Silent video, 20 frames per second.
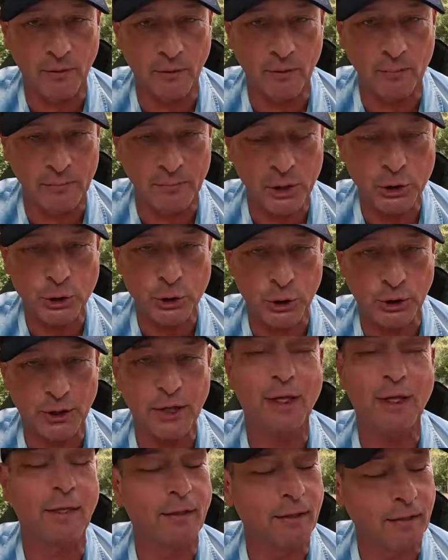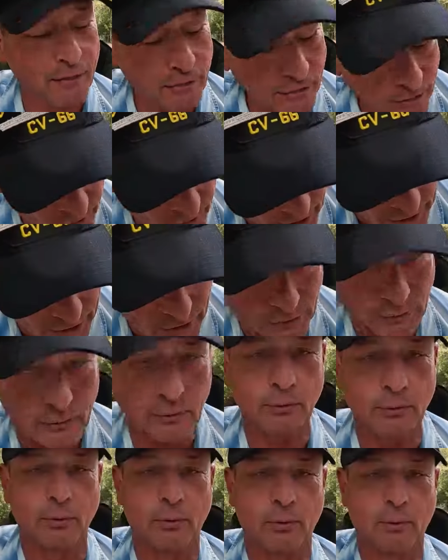the mission. Thank you.